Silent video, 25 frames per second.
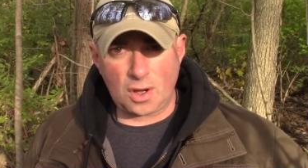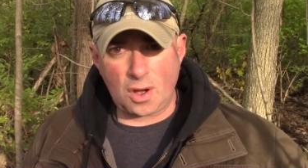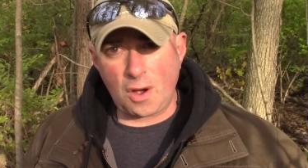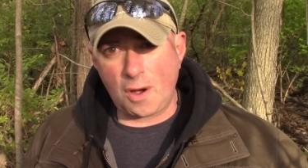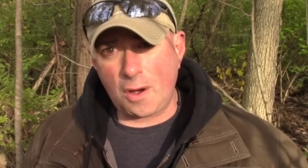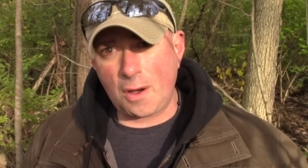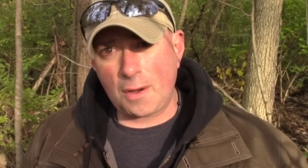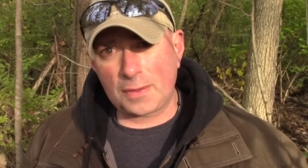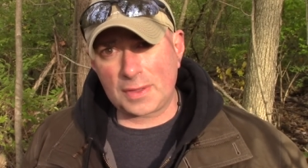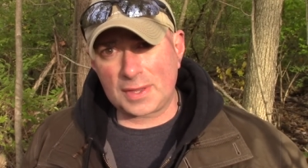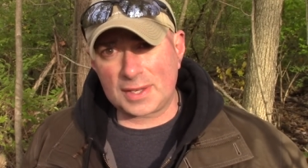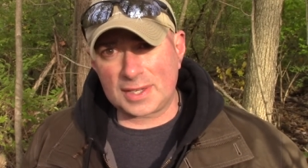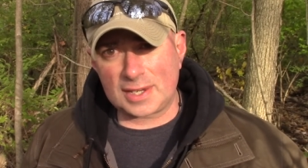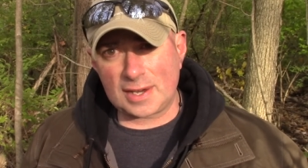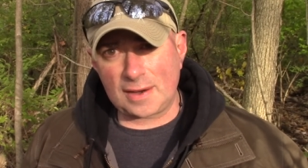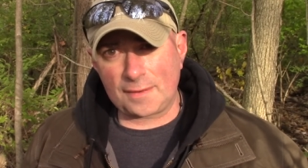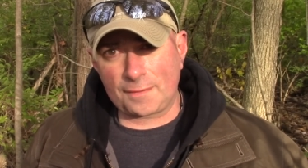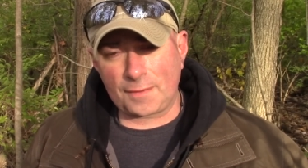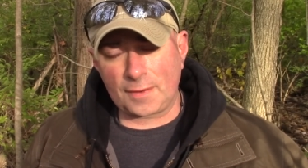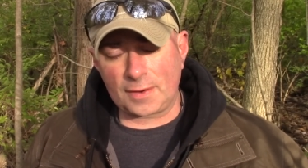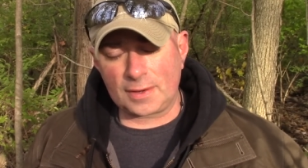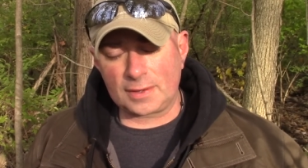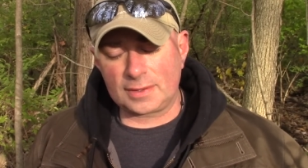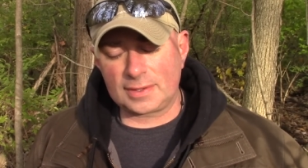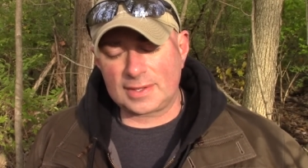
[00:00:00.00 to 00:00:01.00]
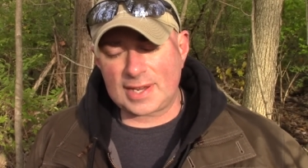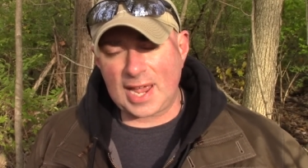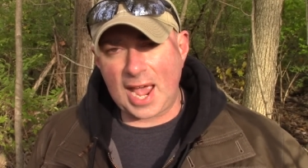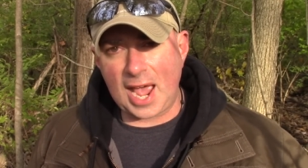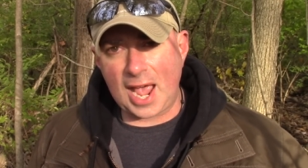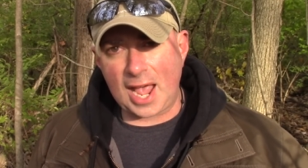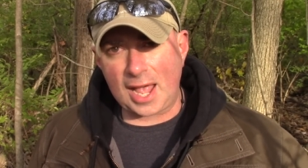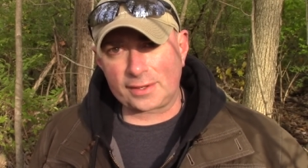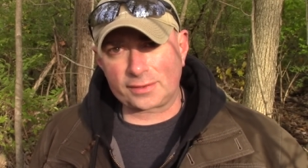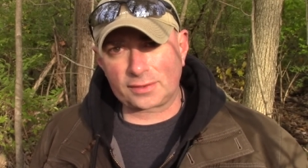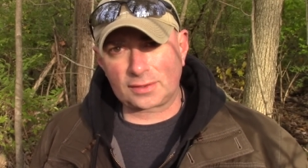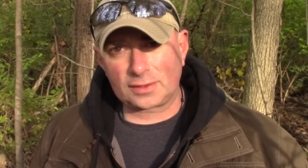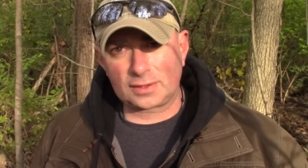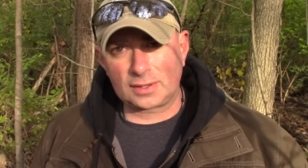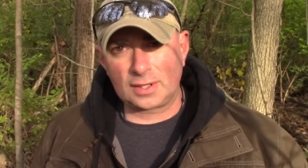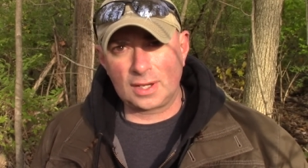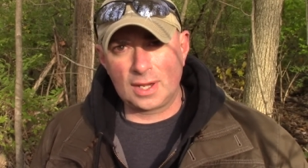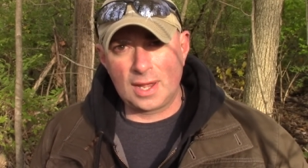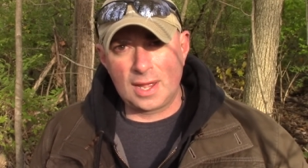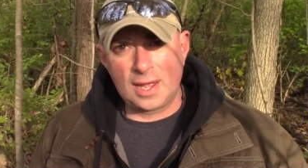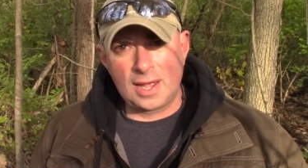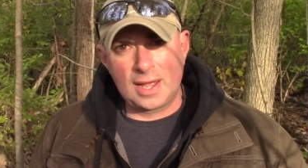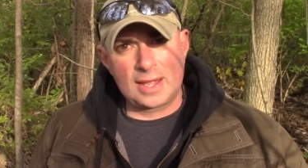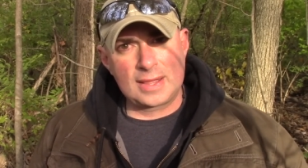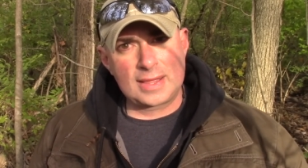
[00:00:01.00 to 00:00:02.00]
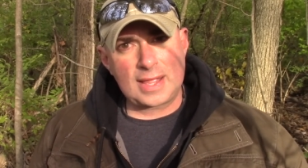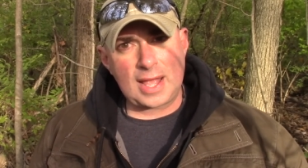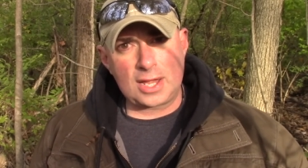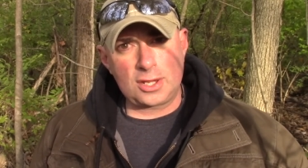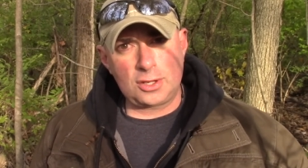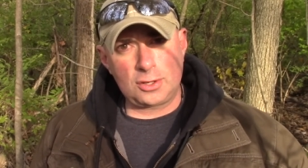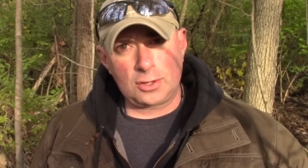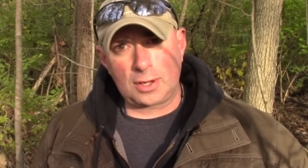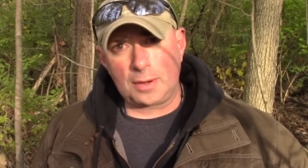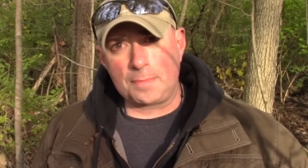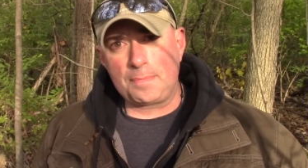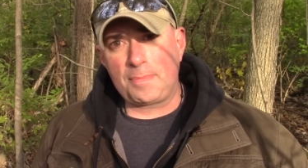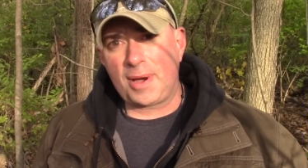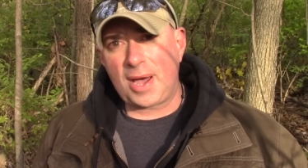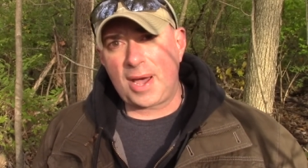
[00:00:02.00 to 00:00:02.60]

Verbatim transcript: all the different tasks that you could